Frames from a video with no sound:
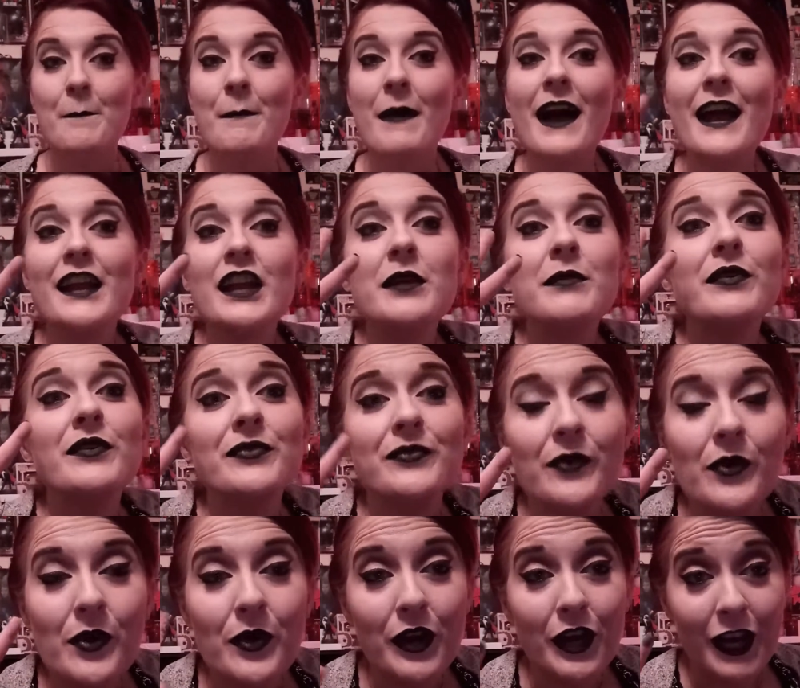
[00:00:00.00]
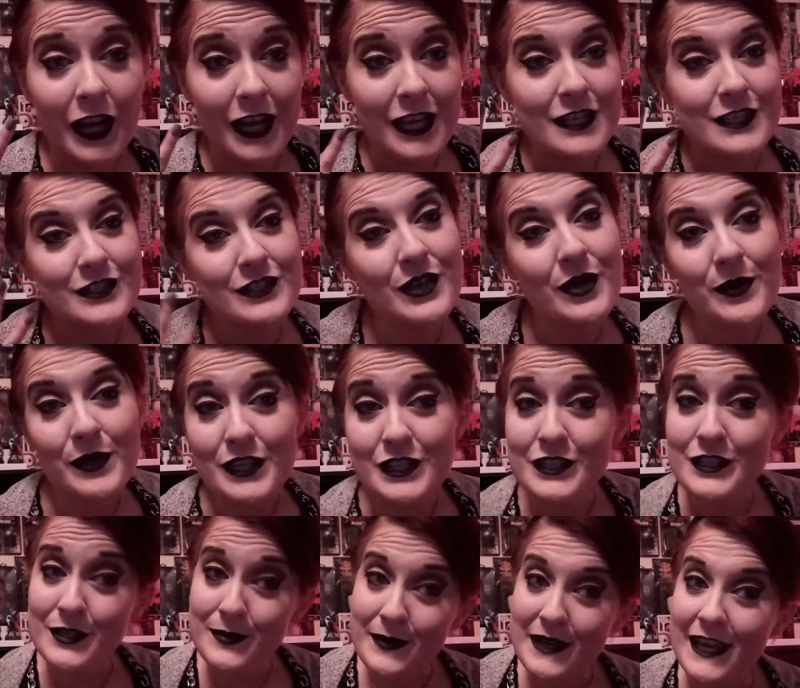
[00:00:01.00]
My number 4 is
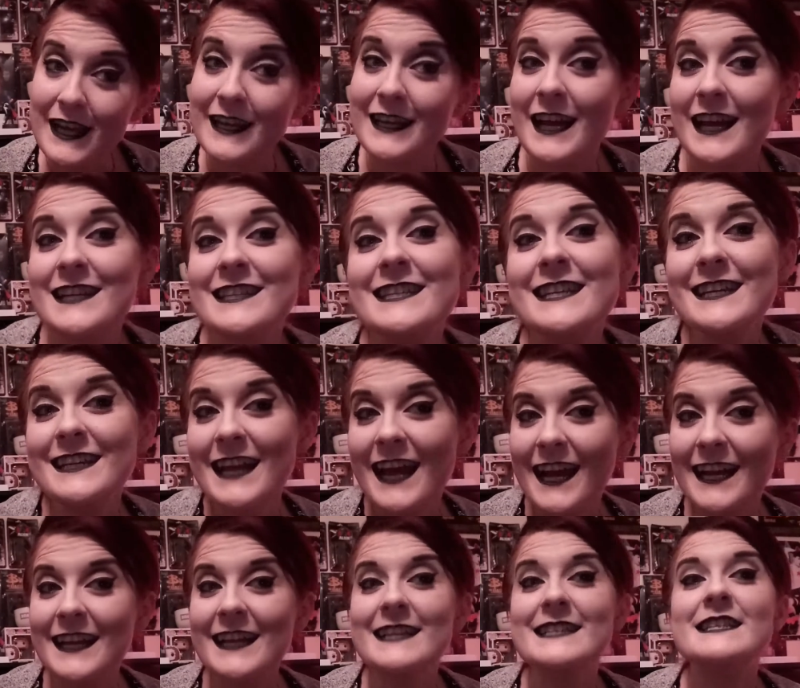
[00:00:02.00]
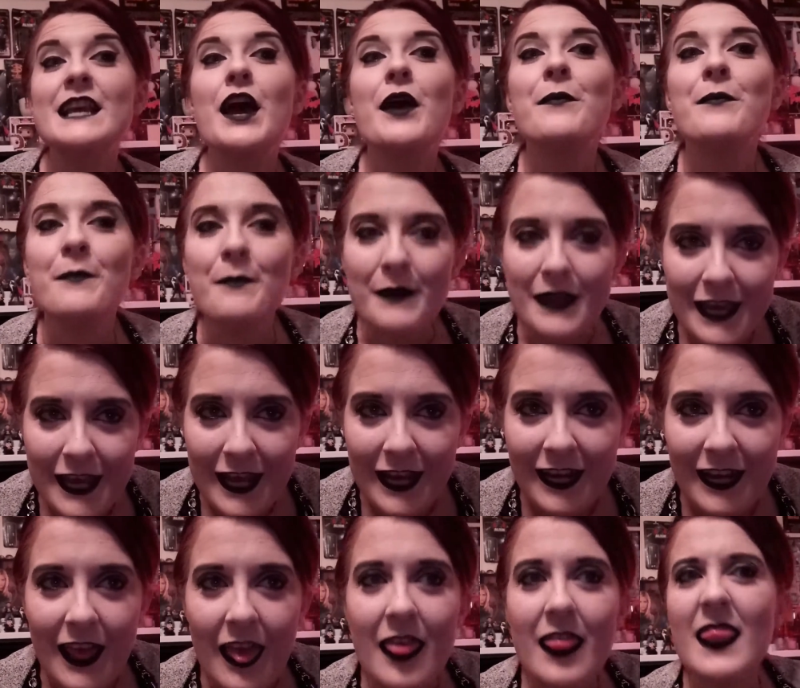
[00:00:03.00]
going to be 1990's Meet
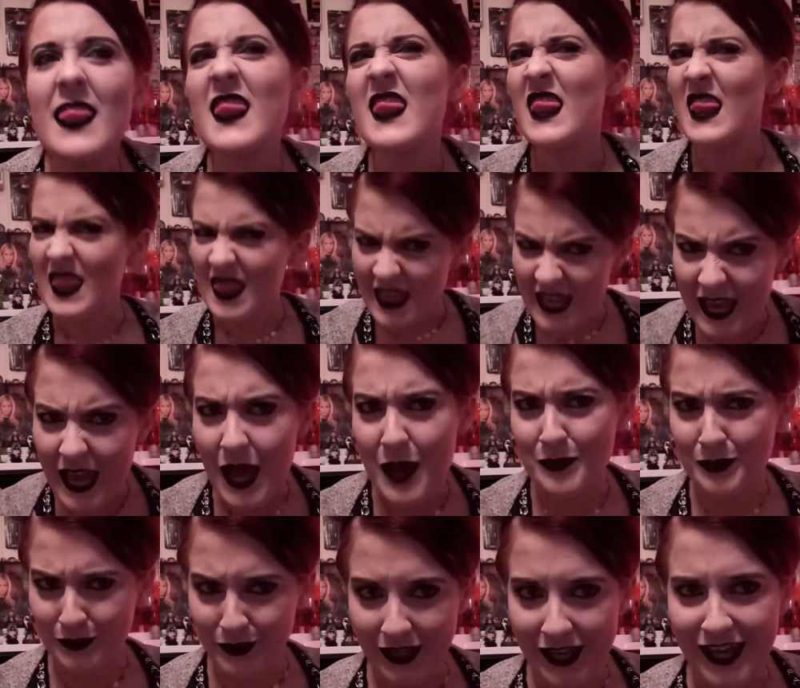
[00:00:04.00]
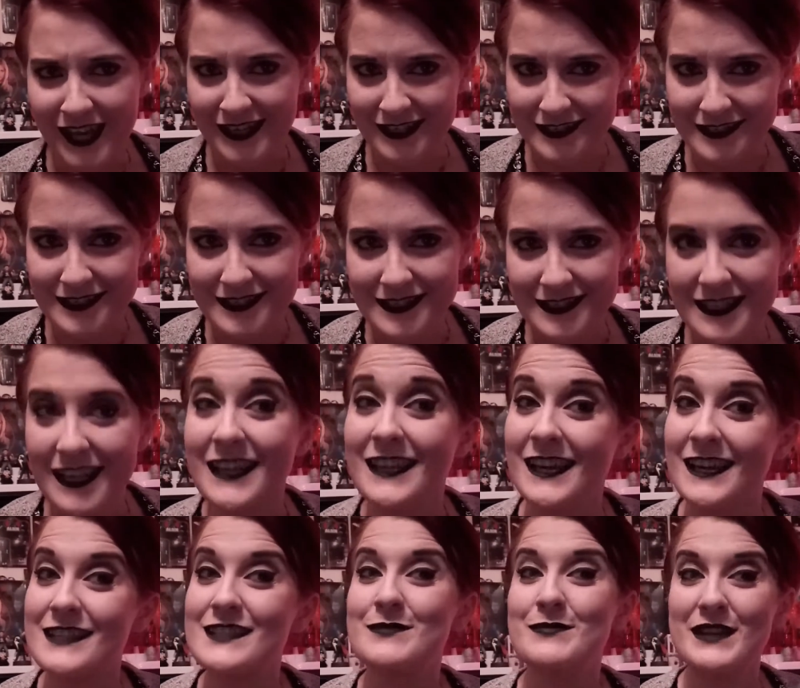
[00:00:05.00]
the Applegates.
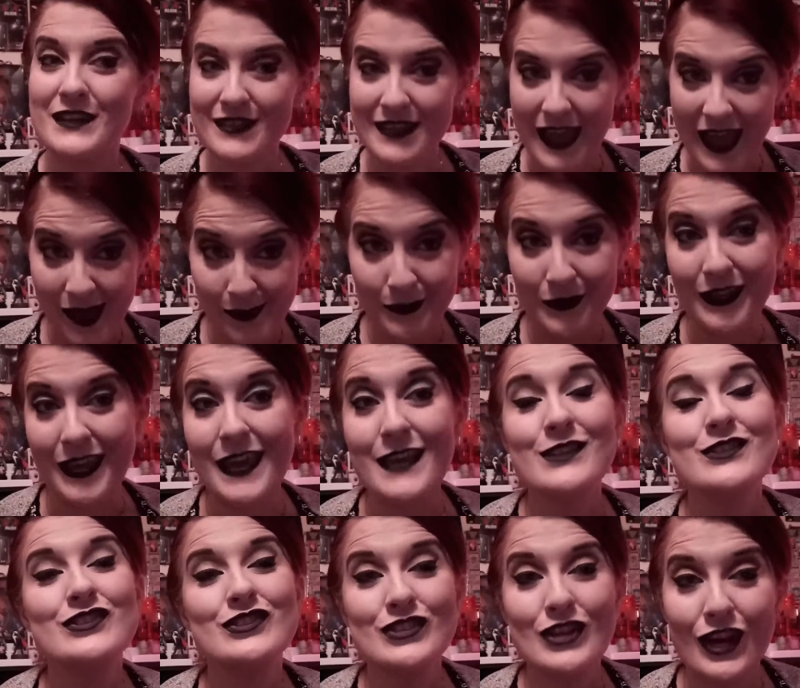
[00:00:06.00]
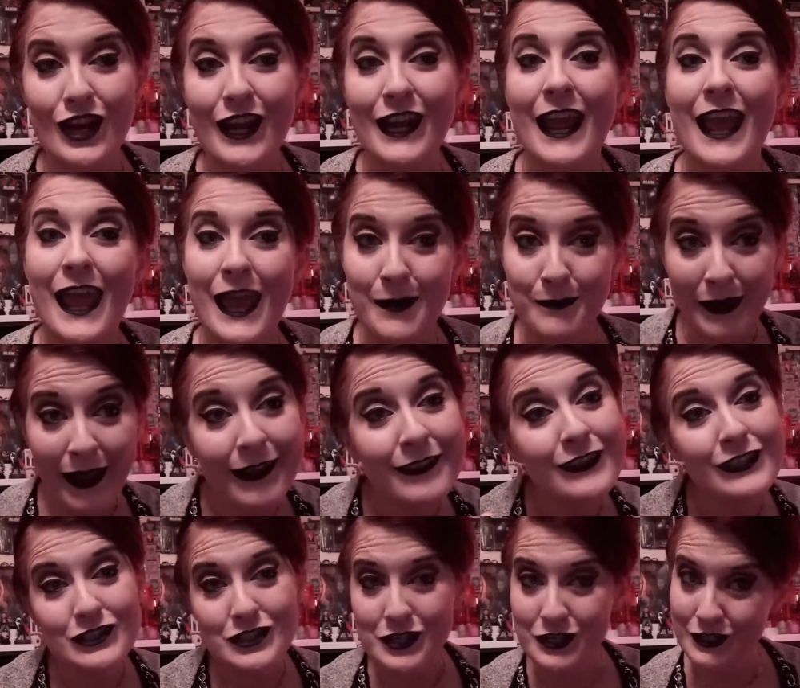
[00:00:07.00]
Yes, Meet the Applegates, starring Ed
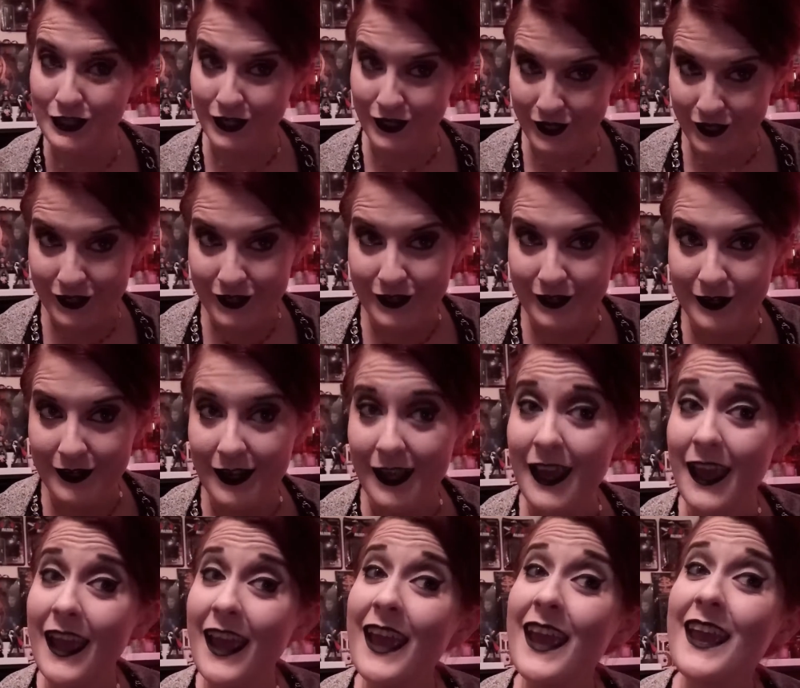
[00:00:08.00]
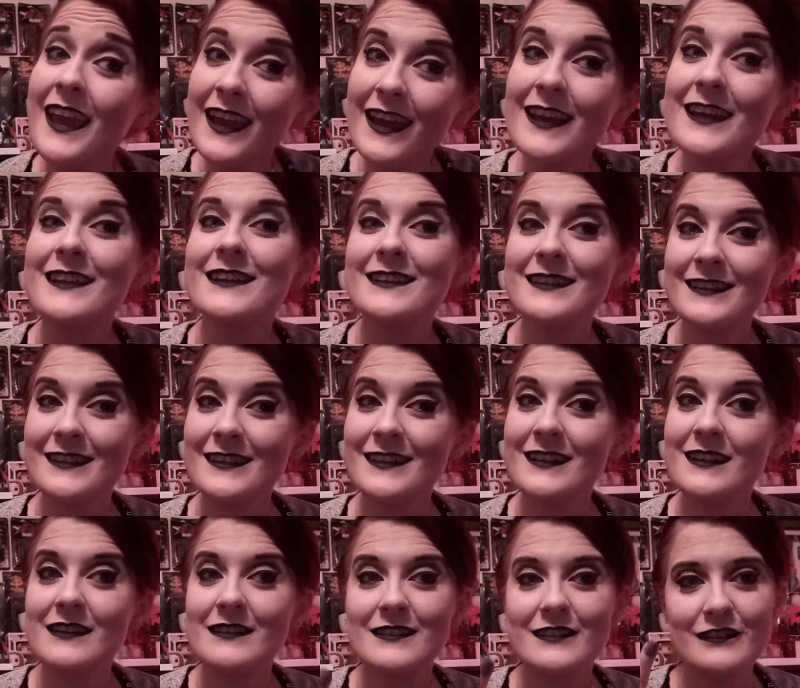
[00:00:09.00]
Begley Jr. and
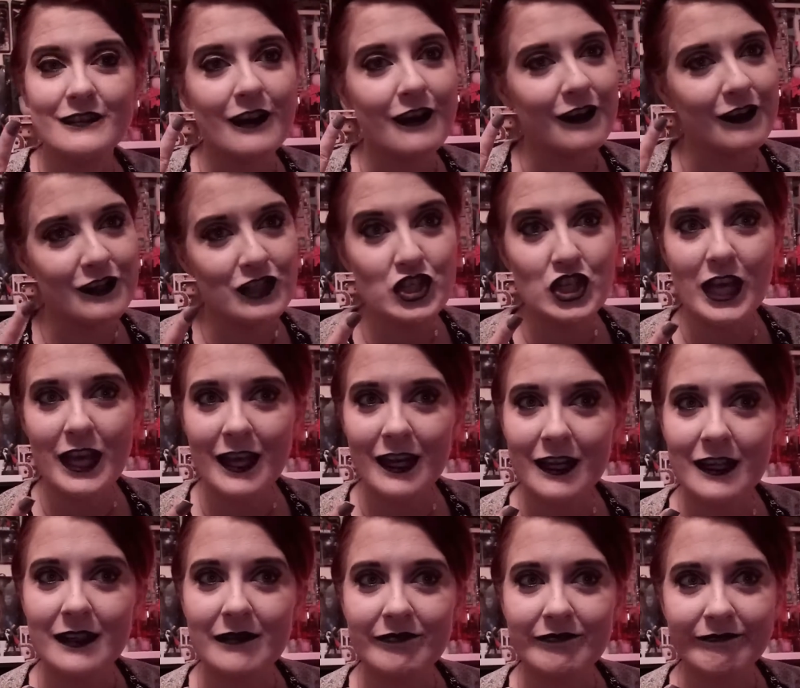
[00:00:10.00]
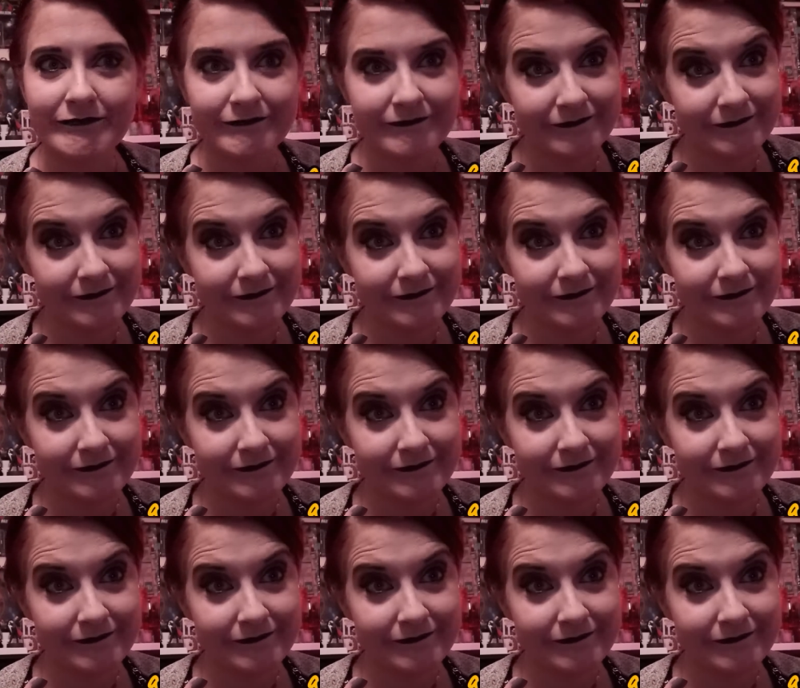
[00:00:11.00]
Stockard Channing.